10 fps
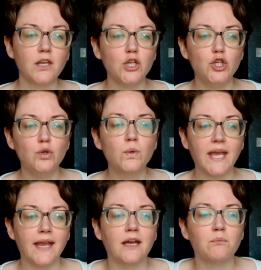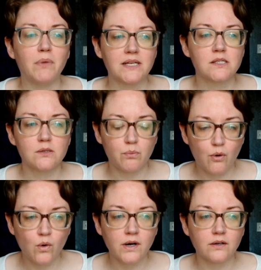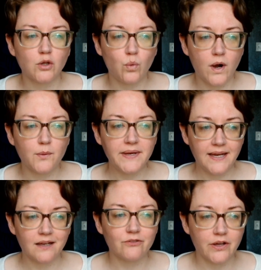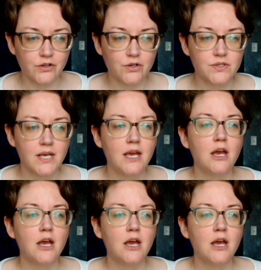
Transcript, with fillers: you can best support the well-being of others